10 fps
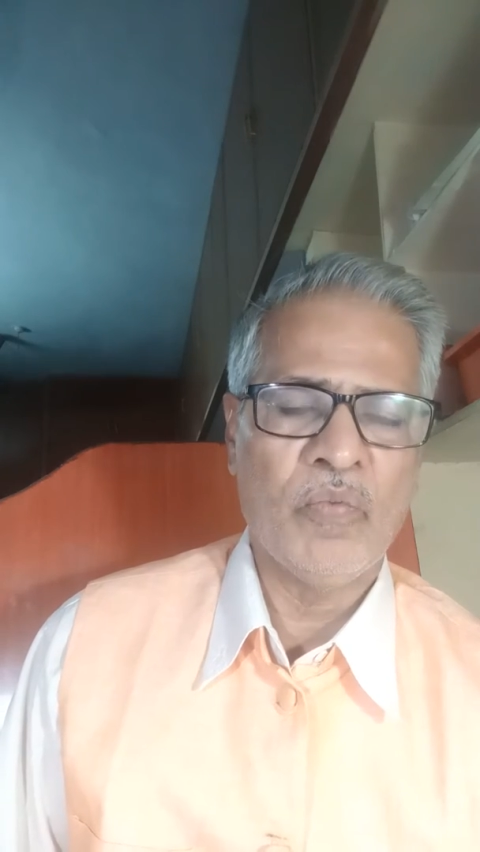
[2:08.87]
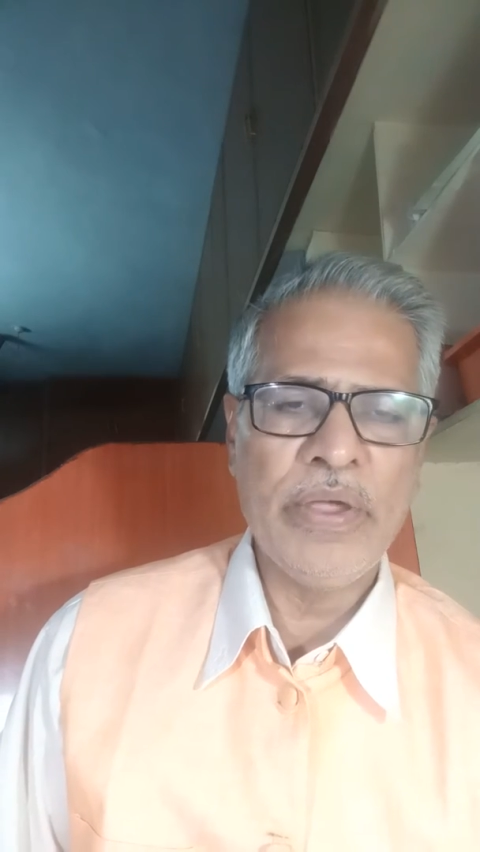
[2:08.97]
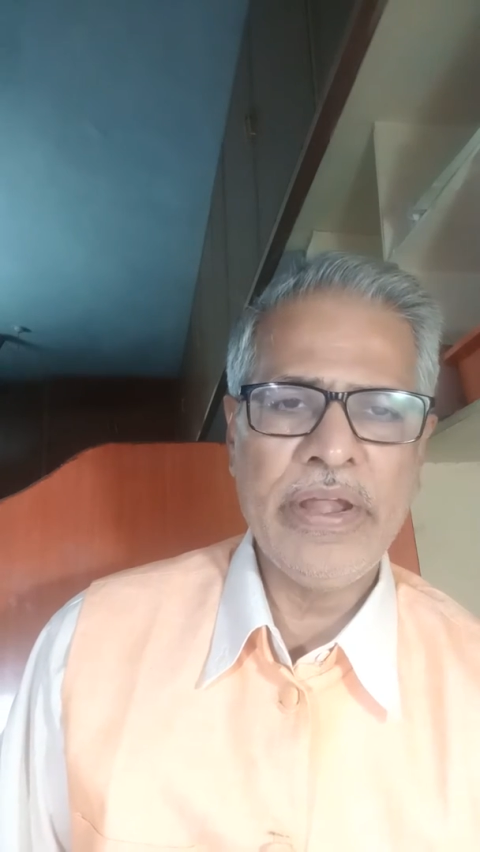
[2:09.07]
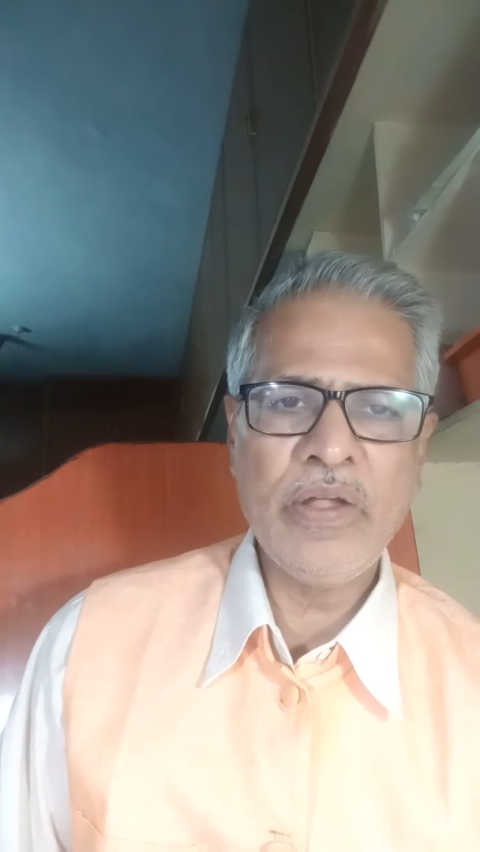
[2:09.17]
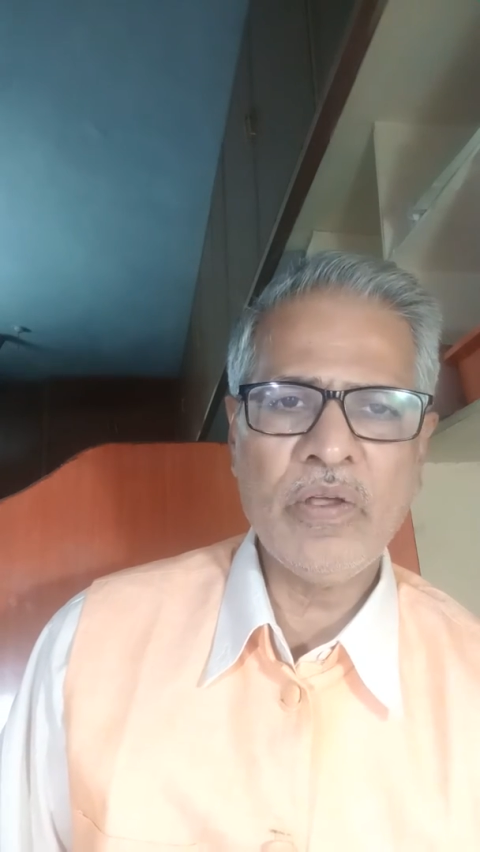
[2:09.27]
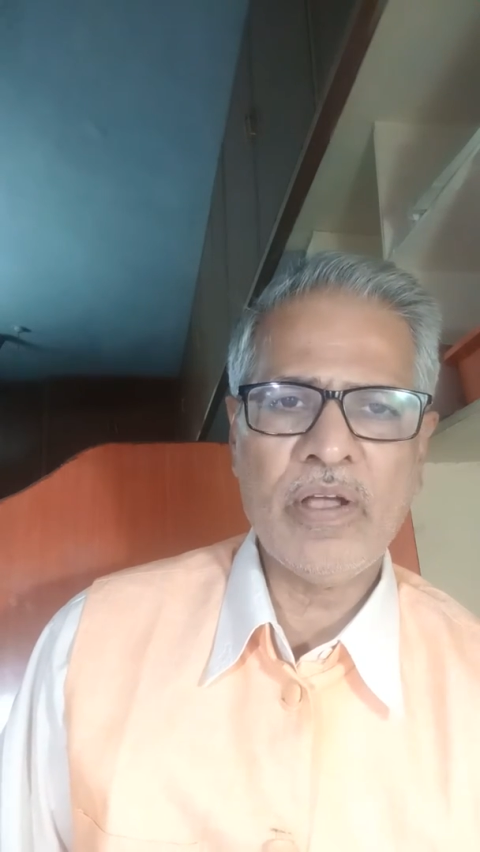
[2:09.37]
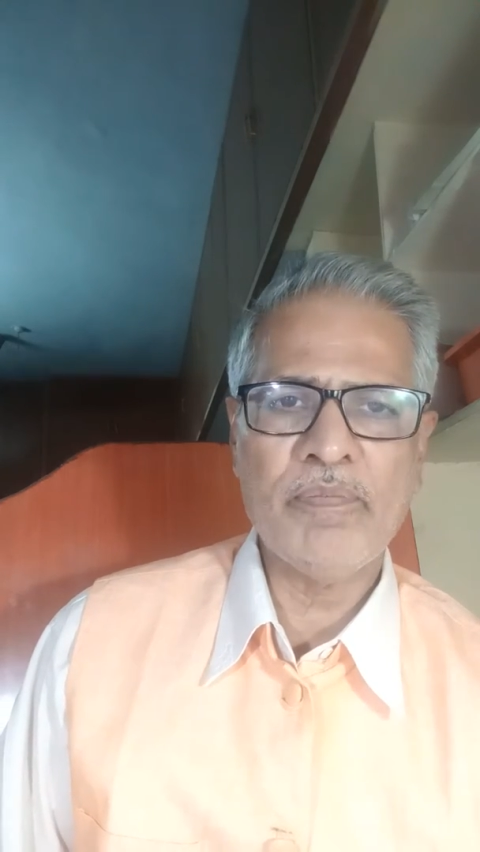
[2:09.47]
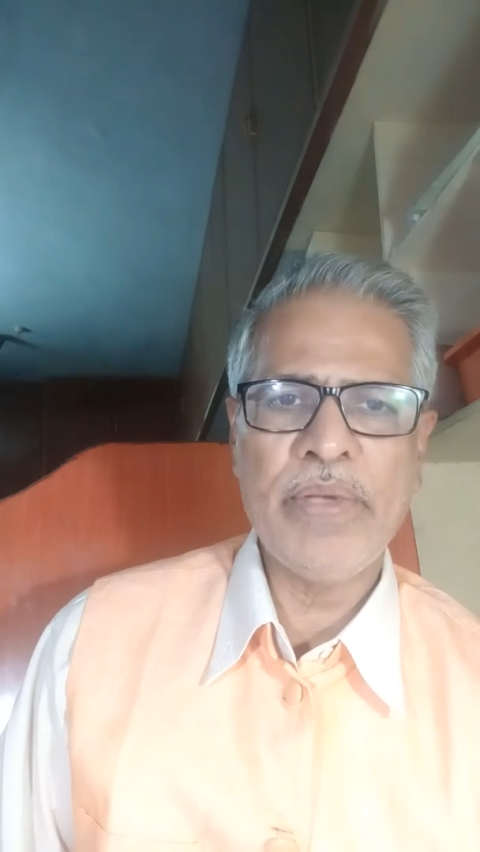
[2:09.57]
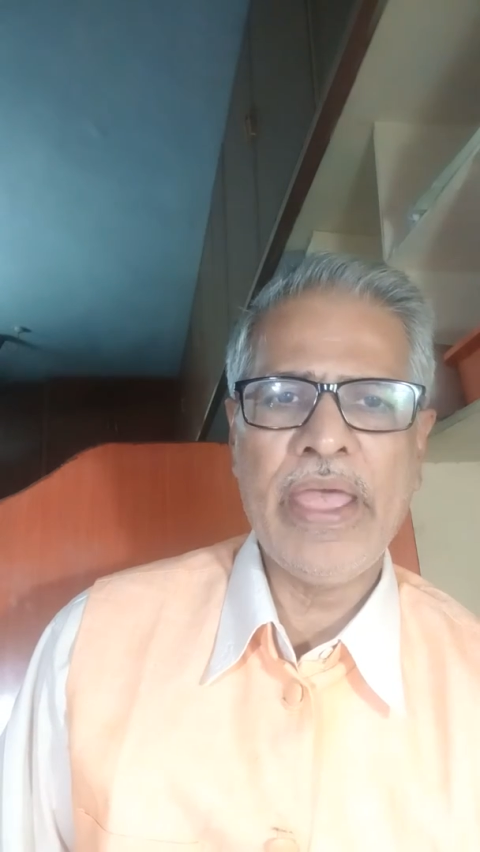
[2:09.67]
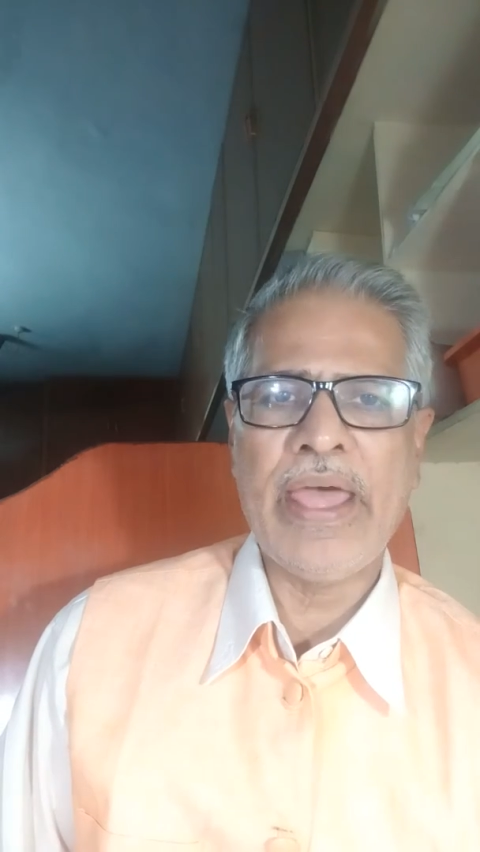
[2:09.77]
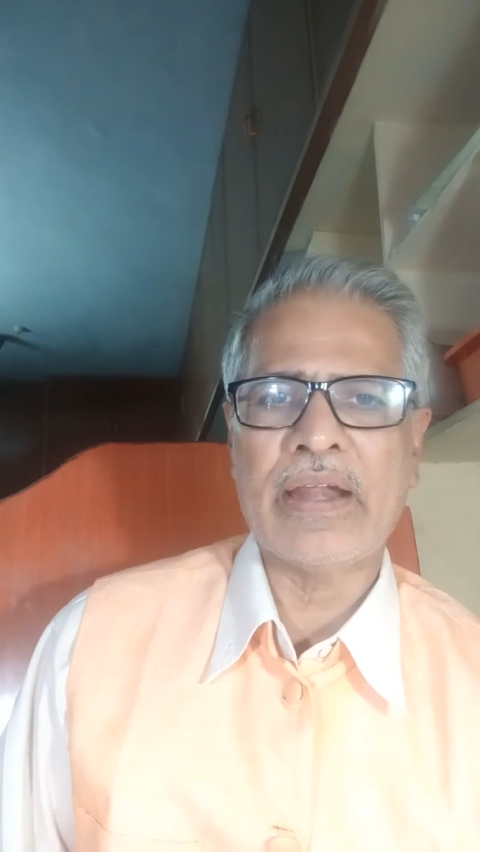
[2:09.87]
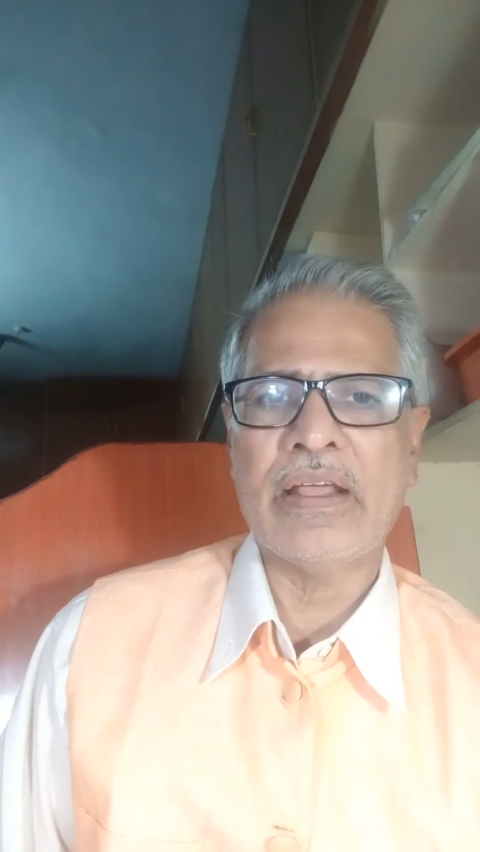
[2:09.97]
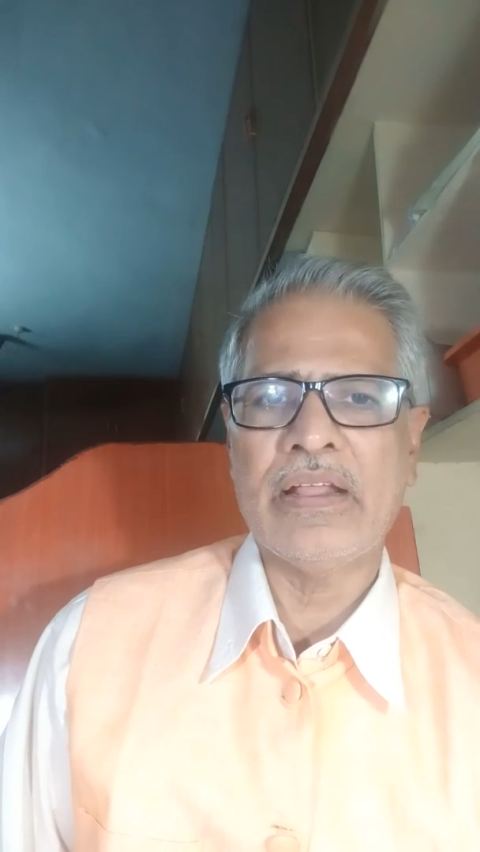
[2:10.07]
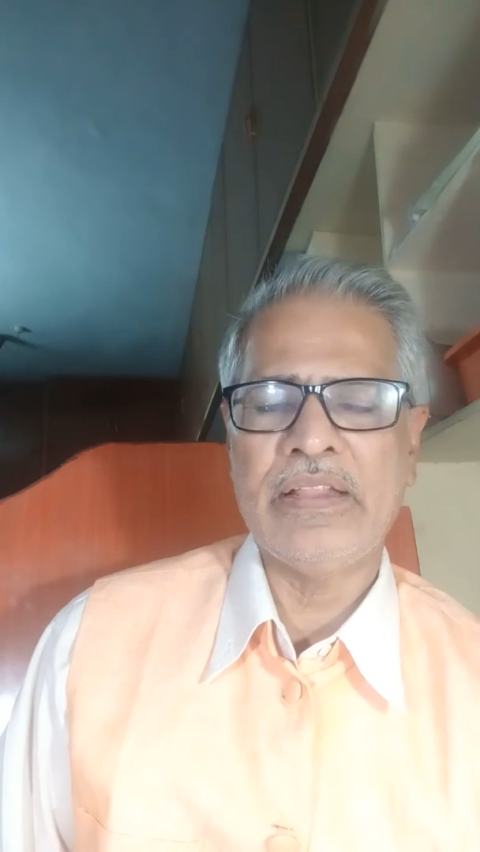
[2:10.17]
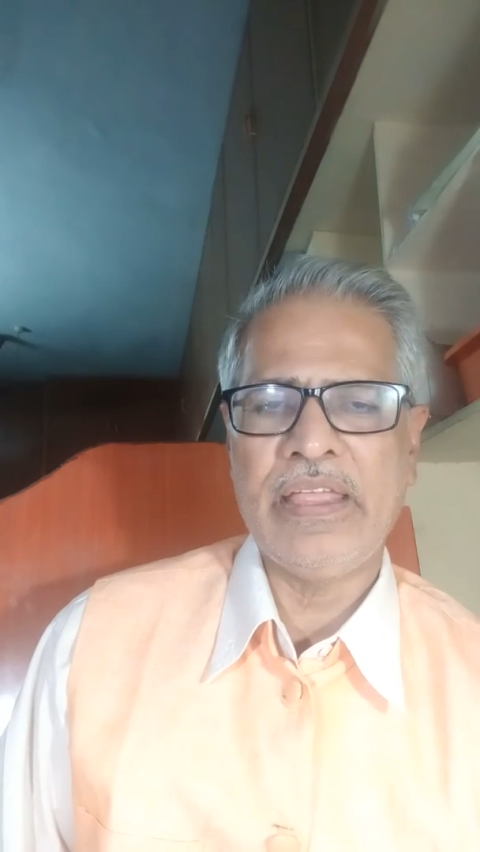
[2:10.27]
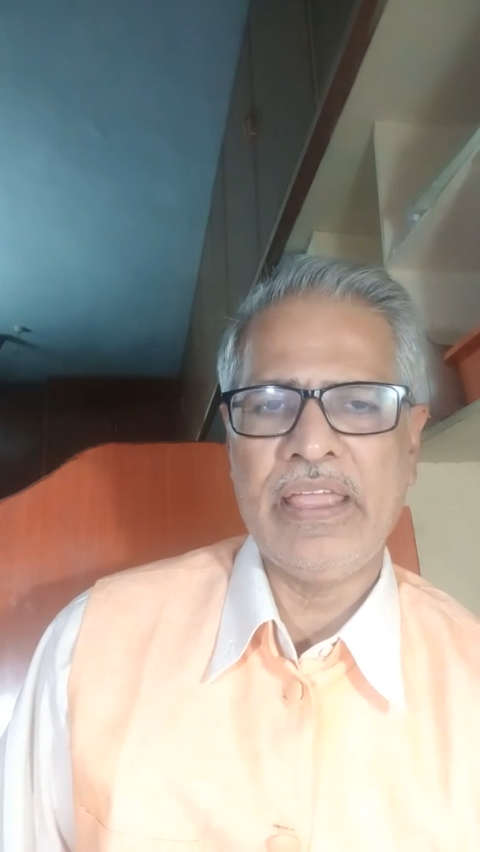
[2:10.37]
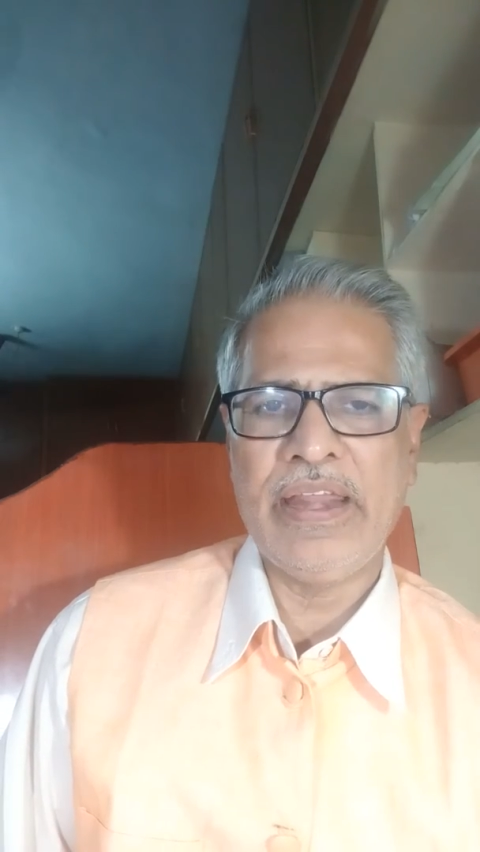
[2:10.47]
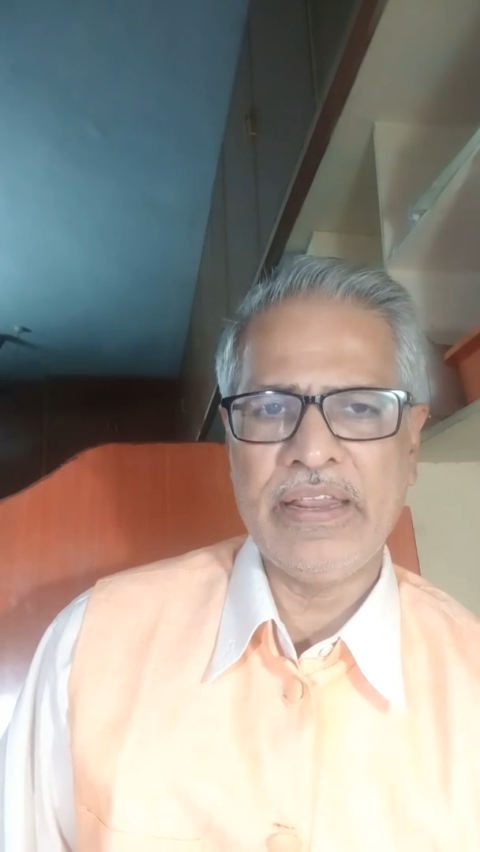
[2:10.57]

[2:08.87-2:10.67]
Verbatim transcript: we need to compare the